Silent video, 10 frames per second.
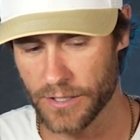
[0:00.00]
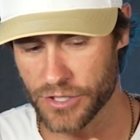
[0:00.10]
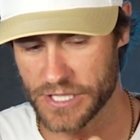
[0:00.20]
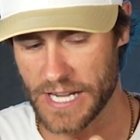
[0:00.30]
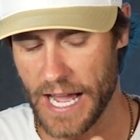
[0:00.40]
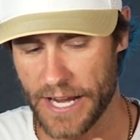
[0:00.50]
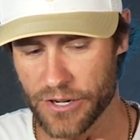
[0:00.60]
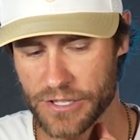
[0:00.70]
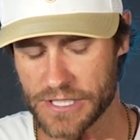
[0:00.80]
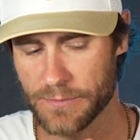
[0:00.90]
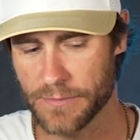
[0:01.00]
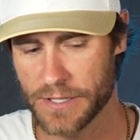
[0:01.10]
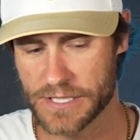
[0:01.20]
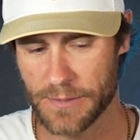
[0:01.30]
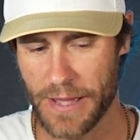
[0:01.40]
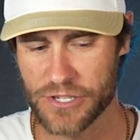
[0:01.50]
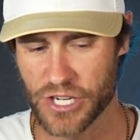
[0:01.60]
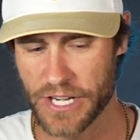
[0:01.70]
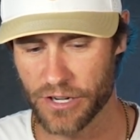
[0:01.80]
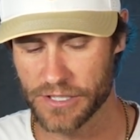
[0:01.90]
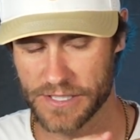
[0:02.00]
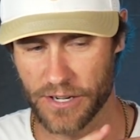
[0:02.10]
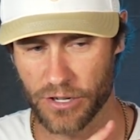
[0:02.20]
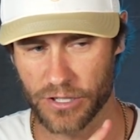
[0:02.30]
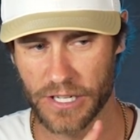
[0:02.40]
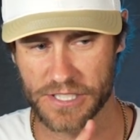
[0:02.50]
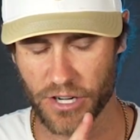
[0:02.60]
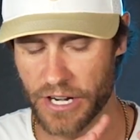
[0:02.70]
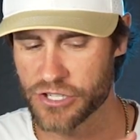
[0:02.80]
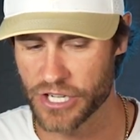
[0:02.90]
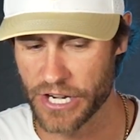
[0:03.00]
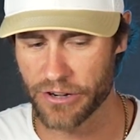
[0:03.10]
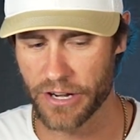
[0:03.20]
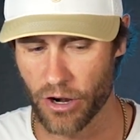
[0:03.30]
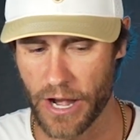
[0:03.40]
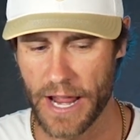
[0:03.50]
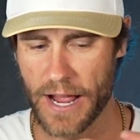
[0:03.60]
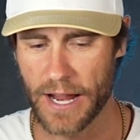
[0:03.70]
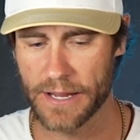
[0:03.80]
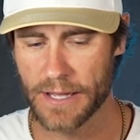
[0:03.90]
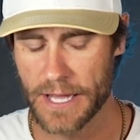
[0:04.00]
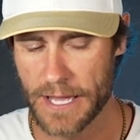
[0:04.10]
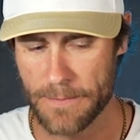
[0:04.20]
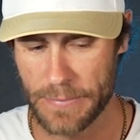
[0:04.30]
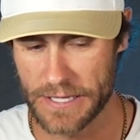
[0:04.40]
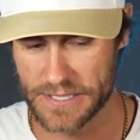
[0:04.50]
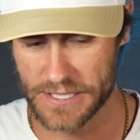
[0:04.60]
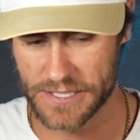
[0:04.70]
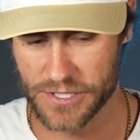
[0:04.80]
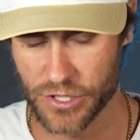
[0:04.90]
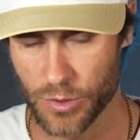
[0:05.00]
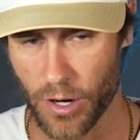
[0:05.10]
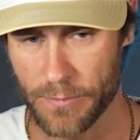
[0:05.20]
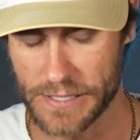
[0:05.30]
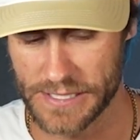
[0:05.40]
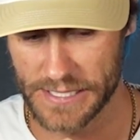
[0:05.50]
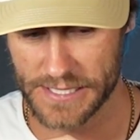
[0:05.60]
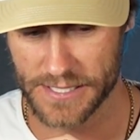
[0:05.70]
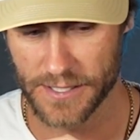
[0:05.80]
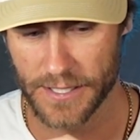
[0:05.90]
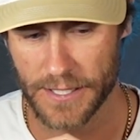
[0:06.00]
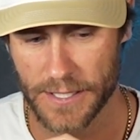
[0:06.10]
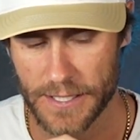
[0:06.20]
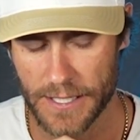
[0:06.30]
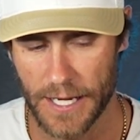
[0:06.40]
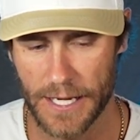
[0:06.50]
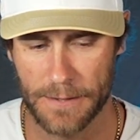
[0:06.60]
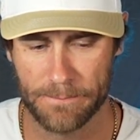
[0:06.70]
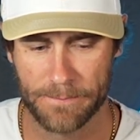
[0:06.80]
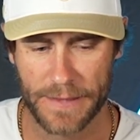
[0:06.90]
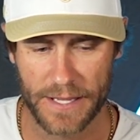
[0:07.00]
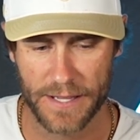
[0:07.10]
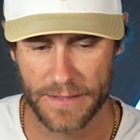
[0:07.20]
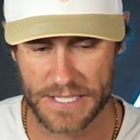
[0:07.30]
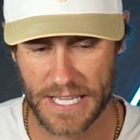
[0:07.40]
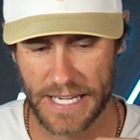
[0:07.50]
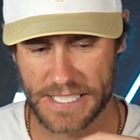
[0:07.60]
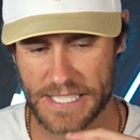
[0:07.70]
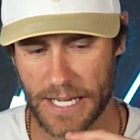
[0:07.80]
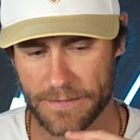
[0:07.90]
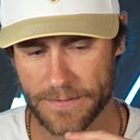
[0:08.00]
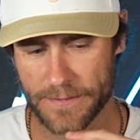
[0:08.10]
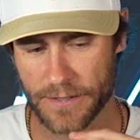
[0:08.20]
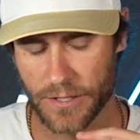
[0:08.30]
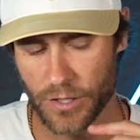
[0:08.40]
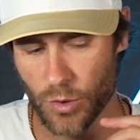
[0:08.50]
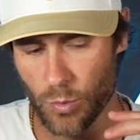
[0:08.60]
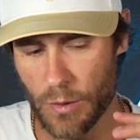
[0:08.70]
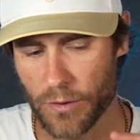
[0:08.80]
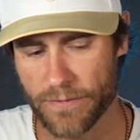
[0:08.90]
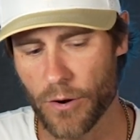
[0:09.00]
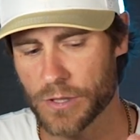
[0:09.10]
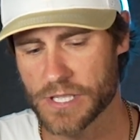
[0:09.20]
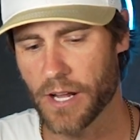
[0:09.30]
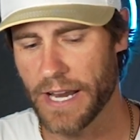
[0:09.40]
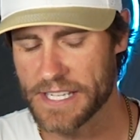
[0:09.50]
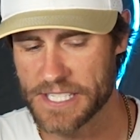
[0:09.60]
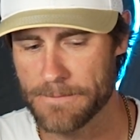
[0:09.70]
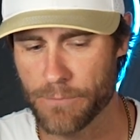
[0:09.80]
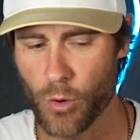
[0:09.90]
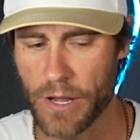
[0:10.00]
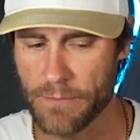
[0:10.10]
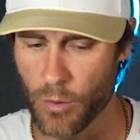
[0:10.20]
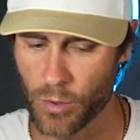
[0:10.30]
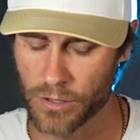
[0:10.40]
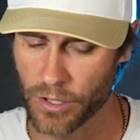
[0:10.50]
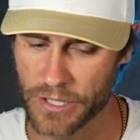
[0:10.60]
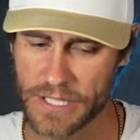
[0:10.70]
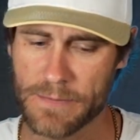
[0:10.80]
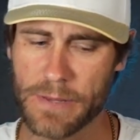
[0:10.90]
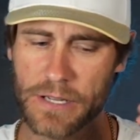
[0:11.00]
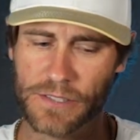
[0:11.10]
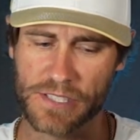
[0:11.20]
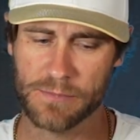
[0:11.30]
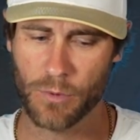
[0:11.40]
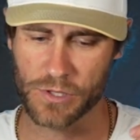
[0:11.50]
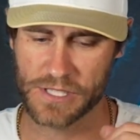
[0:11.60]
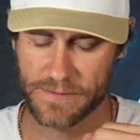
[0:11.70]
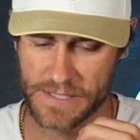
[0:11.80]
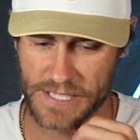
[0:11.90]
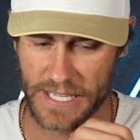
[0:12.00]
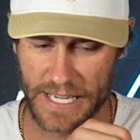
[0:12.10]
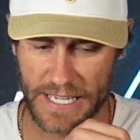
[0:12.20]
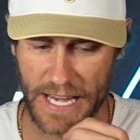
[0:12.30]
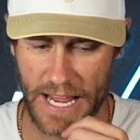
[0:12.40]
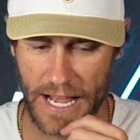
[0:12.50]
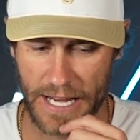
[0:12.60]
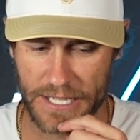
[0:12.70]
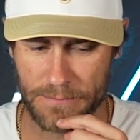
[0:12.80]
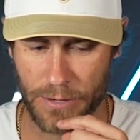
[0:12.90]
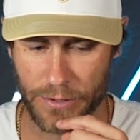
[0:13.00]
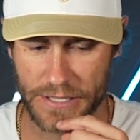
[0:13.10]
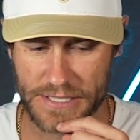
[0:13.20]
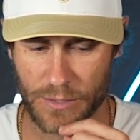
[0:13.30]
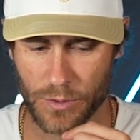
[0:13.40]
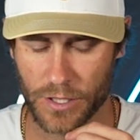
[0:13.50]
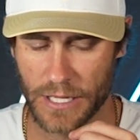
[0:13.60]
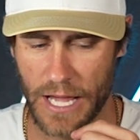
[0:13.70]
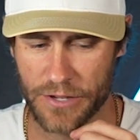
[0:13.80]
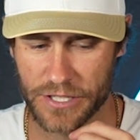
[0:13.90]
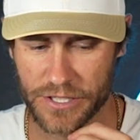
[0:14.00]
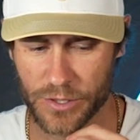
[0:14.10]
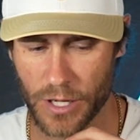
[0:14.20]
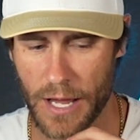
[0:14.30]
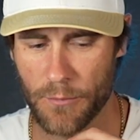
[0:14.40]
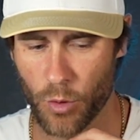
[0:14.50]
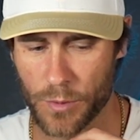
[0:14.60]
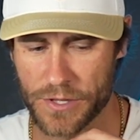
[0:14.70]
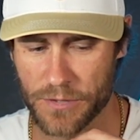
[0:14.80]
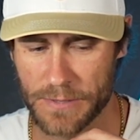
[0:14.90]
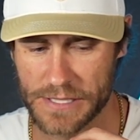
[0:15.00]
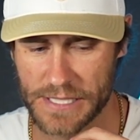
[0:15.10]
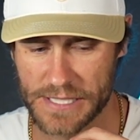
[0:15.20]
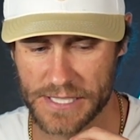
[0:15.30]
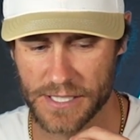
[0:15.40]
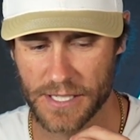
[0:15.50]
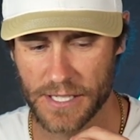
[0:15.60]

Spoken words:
just hired some engineers that are going to start engineering our AI pieces to our business. This kind of stuff we will focus on at some point, but we're looking to build some more sophisticated AI components that will allow you to do a lot more with your business.